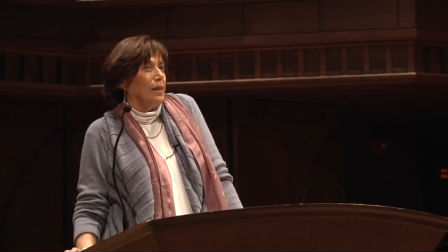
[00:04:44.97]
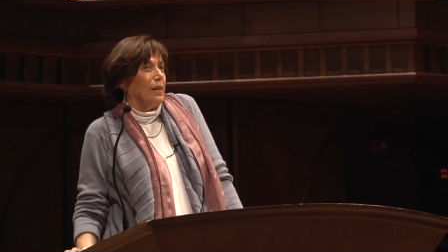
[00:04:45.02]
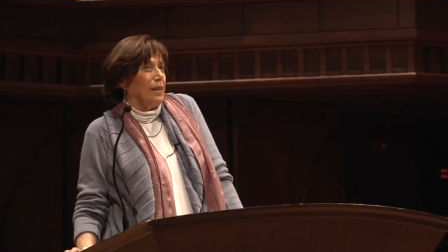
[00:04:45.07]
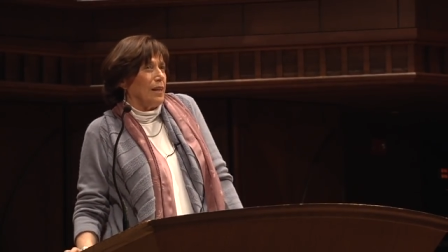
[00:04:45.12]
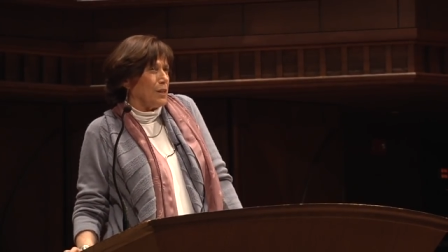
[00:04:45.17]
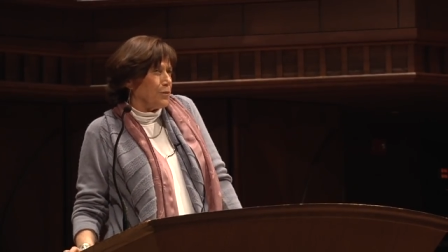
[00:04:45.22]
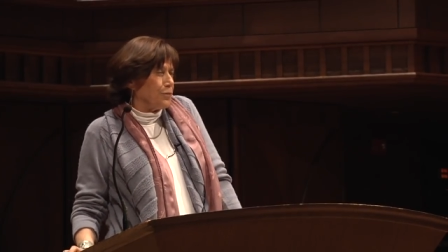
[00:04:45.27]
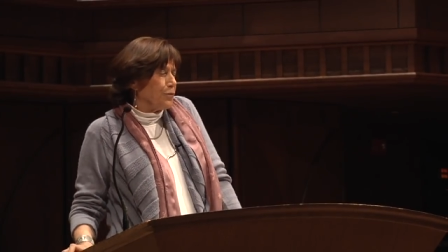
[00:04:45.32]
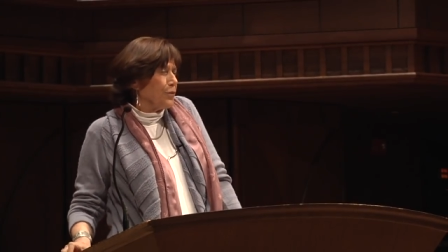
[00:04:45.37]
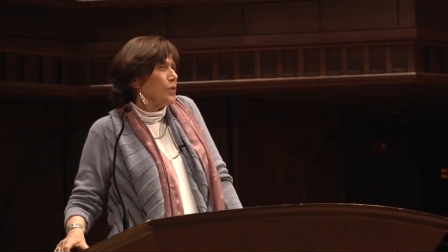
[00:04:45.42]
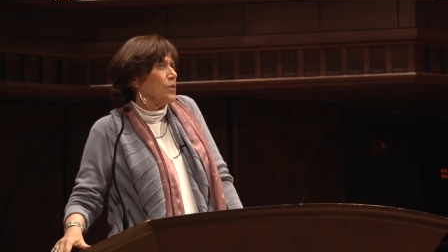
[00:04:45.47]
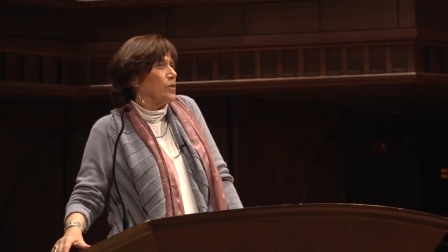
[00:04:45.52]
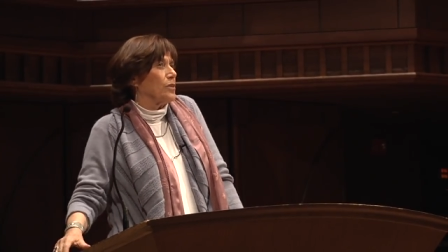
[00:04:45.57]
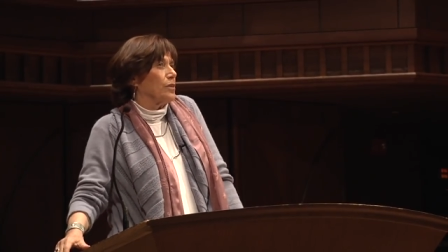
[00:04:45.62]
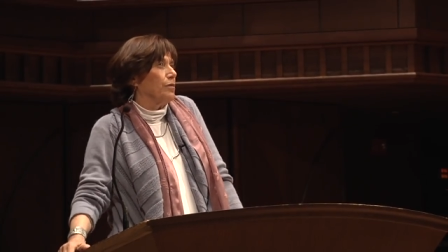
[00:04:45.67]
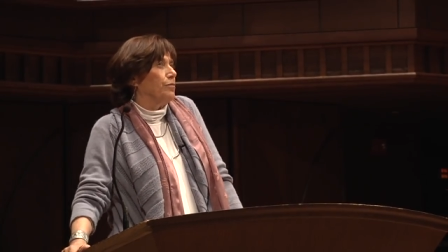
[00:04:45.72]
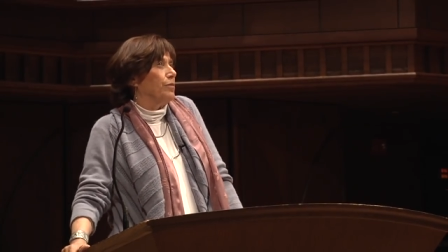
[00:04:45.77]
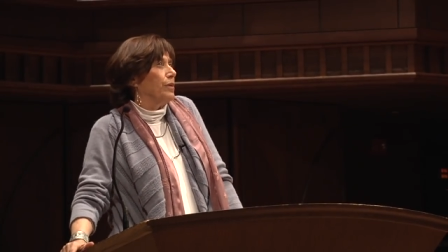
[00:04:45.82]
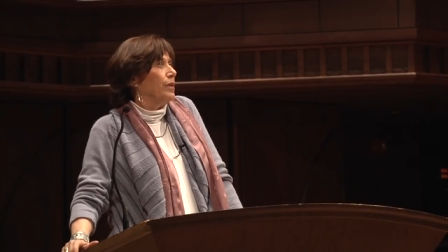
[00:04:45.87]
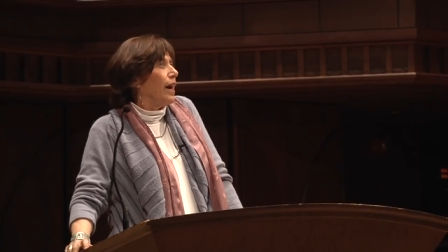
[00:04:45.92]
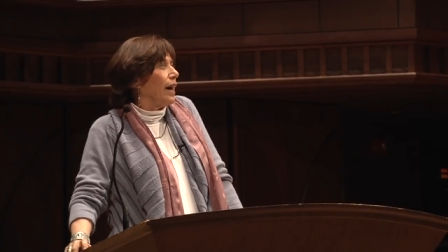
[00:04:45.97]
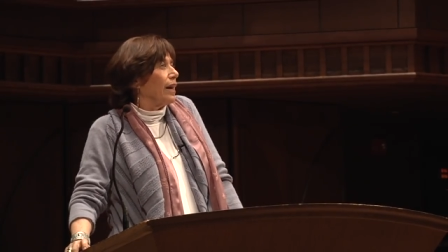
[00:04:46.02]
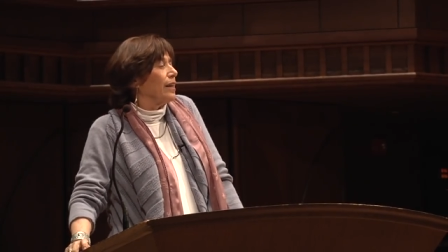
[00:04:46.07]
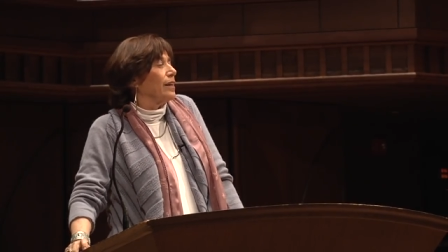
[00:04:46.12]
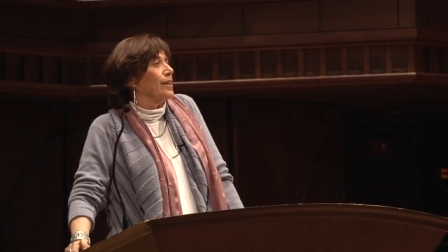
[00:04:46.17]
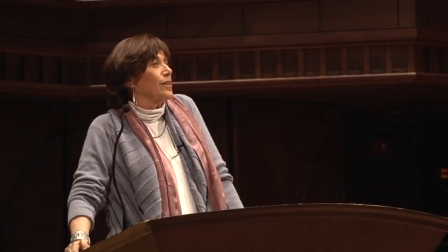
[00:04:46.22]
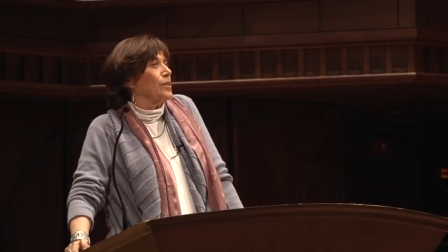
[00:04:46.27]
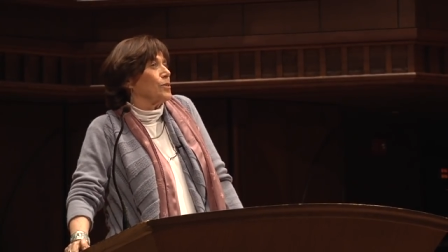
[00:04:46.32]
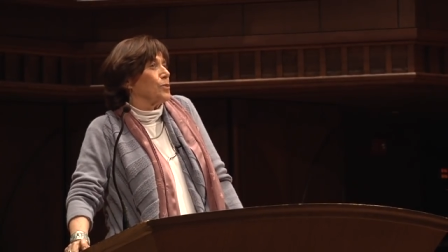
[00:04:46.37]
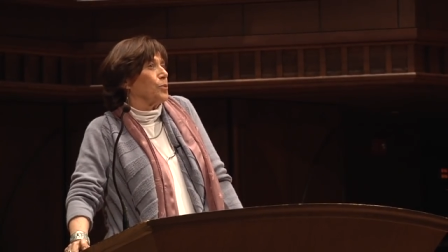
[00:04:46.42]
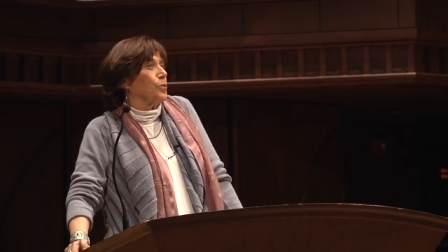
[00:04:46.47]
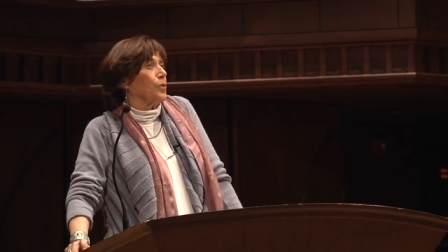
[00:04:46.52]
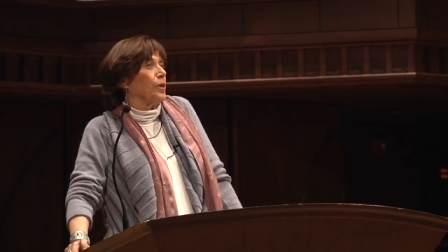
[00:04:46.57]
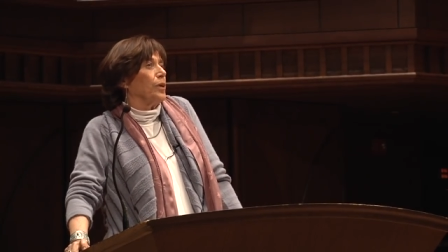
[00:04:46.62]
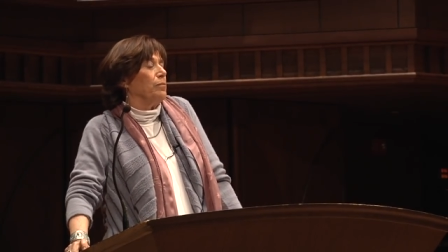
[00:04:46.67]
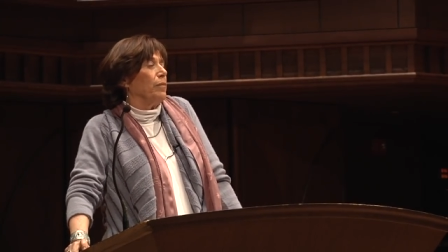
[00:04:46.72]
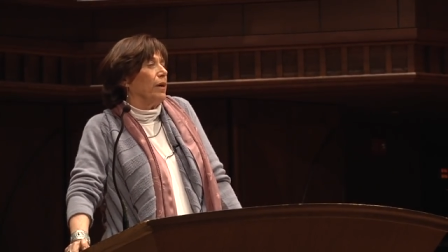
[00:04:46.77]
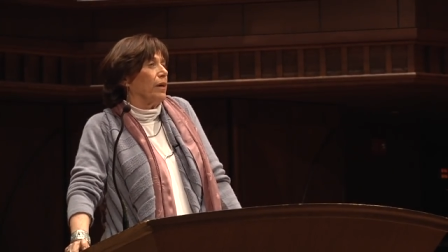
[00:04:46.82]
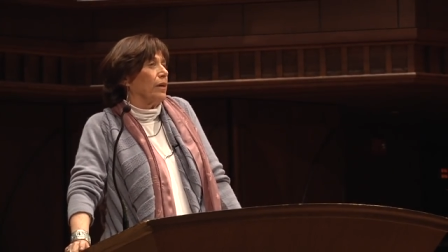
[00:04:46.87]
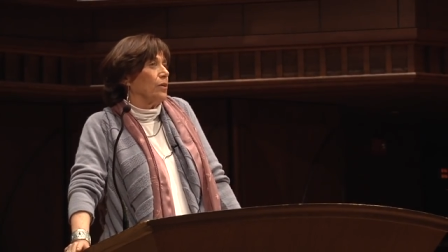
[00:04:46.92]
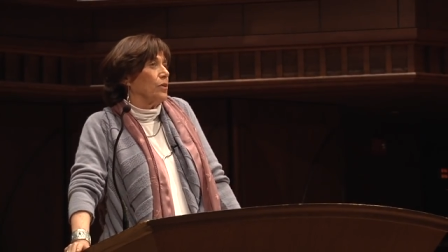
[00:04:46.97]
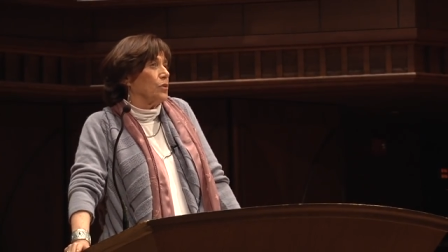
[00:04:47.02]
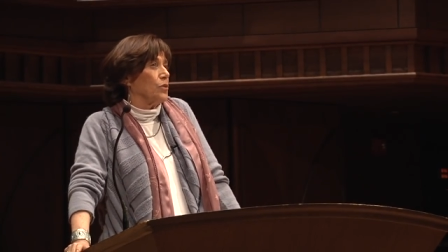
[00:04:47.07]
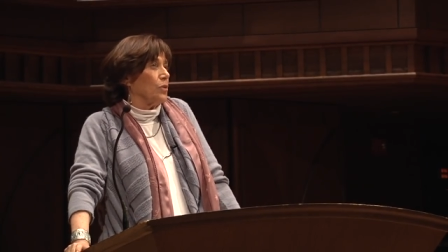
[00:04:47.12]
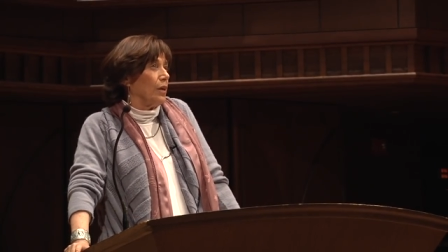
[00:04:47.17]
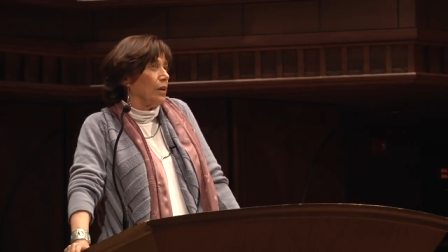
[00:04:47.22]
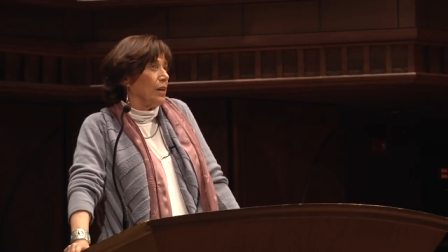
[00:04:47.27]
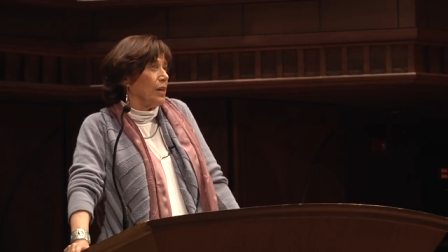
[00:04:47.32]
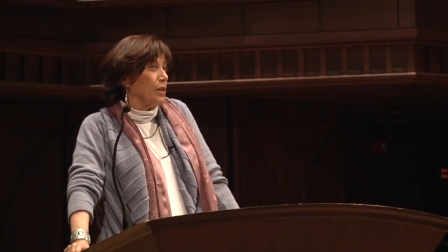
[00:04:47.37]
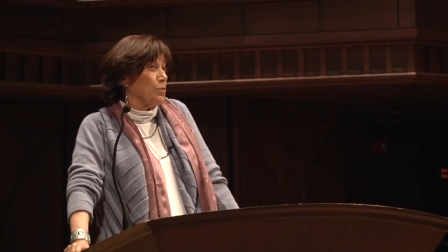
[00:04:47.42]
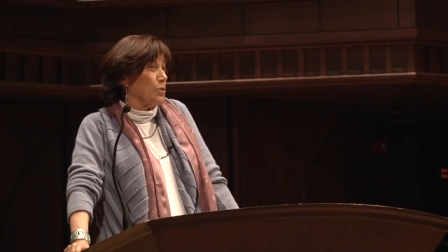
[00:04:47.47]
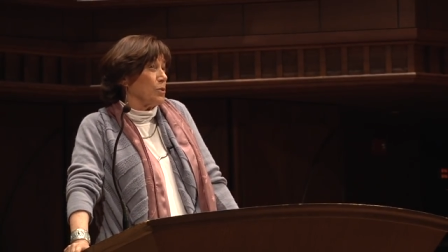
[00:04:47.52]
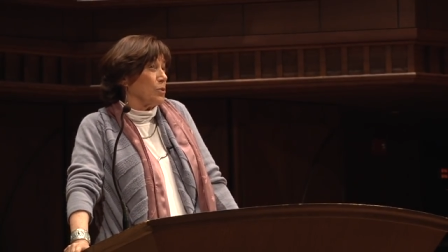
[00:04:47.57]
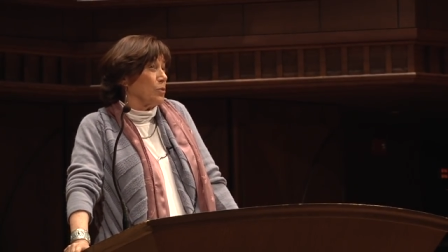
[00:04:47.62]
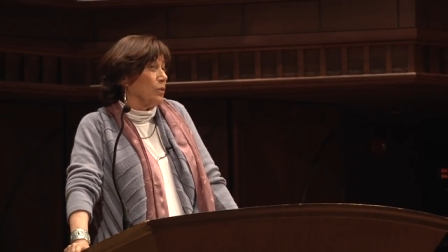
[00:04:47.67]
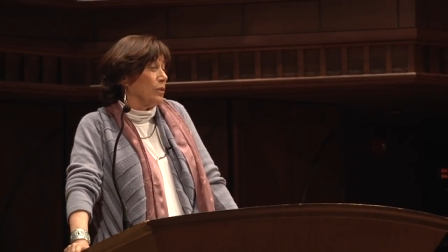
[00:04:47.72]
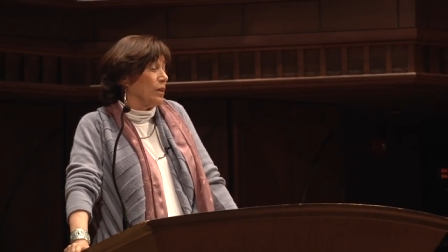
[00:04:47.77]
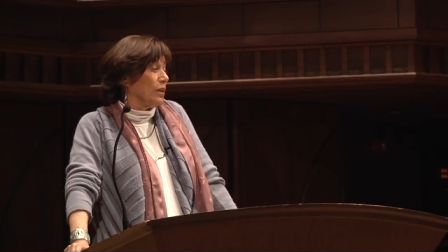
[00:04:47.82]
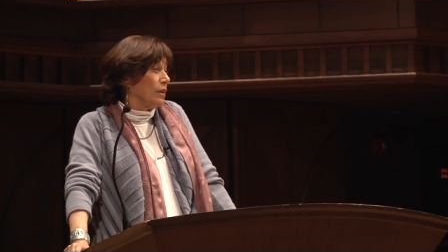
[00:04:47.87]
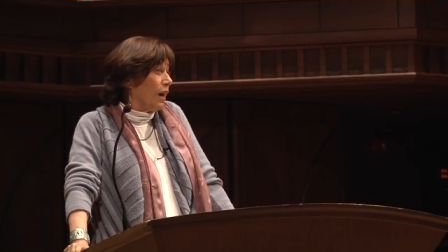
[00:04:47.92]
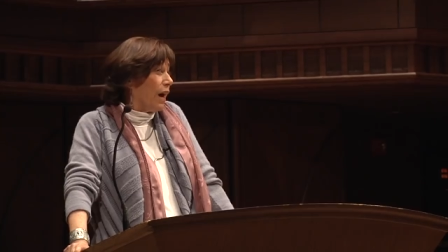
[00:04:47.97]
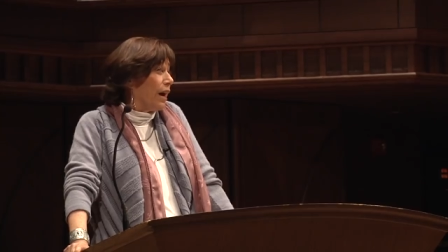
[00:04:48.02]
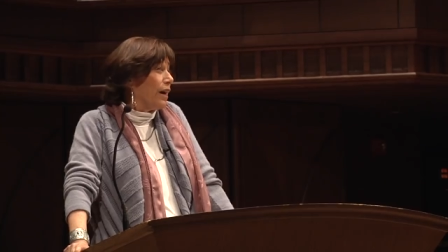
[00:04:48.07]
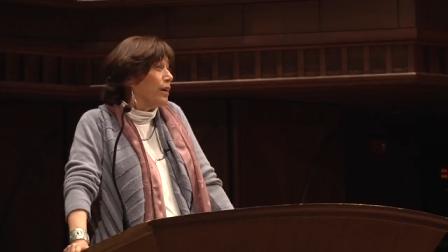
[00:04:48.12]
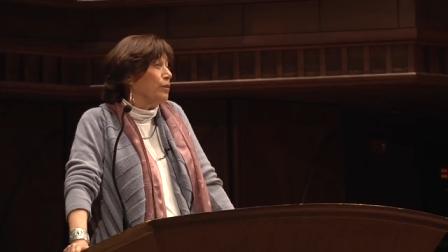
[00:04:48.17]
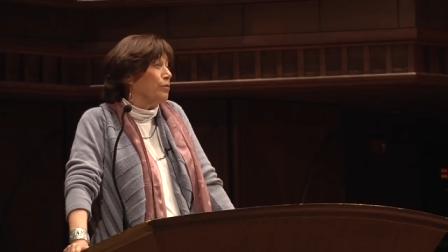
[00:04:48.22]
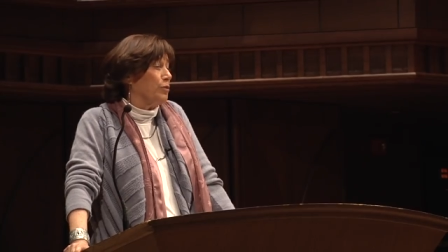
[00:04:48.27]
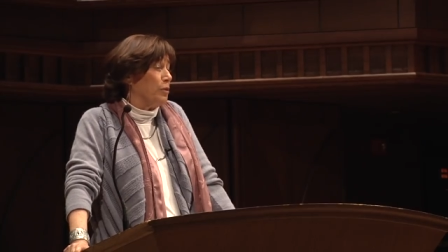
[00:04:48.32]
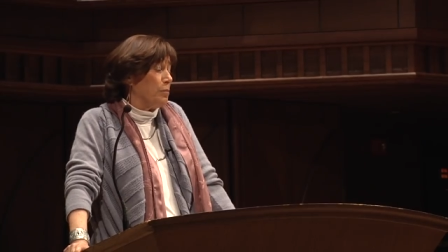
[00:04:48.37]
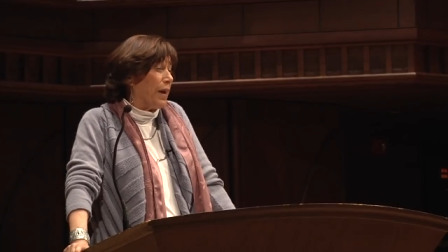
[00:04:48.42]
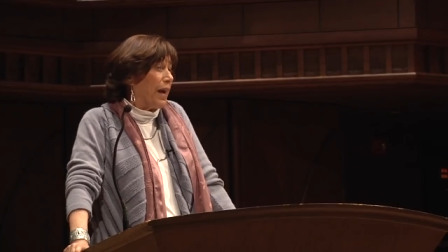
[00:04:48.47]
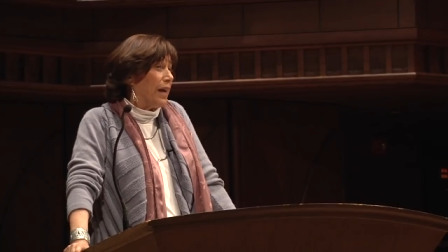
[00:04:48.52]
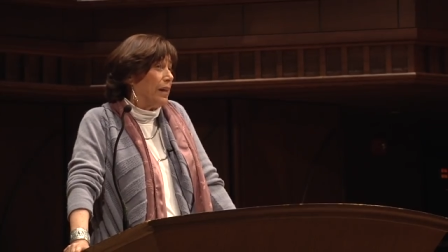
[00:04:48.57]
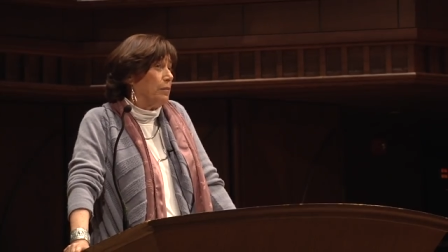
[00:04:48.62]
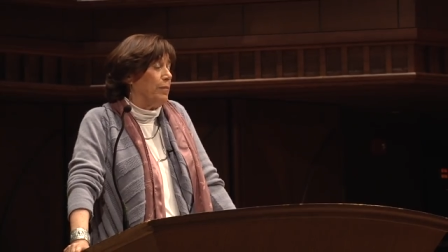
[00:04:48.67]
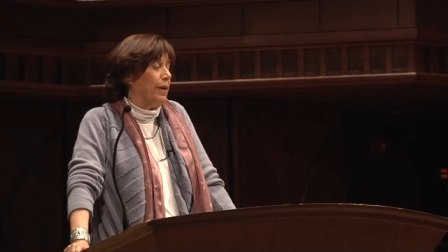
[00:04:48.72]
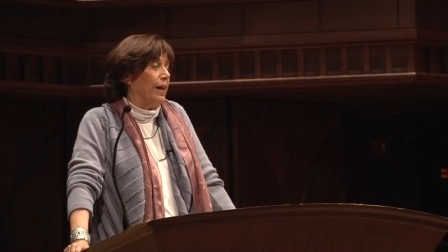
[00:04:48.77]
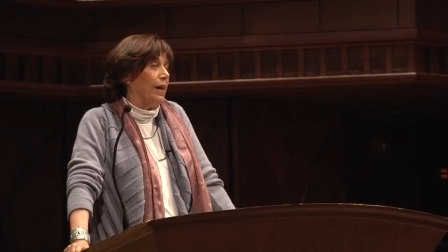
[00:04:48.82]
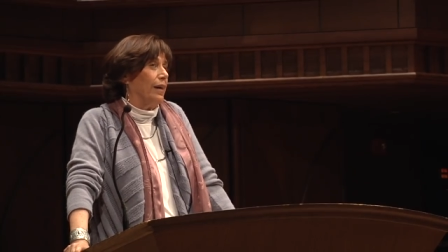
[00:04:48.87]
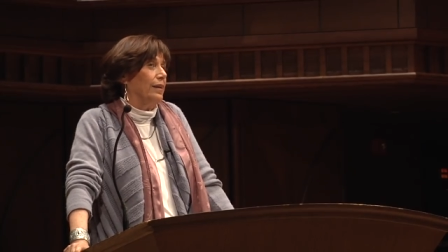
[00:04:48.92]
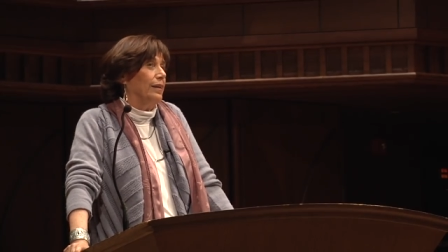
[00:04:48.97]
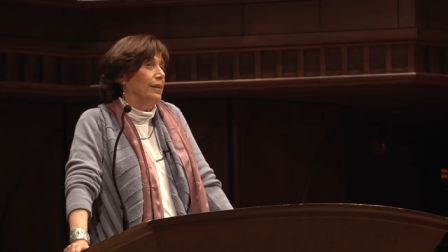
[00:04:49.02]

His first vernacular story in modern Chinese was called The Diary of a Madman.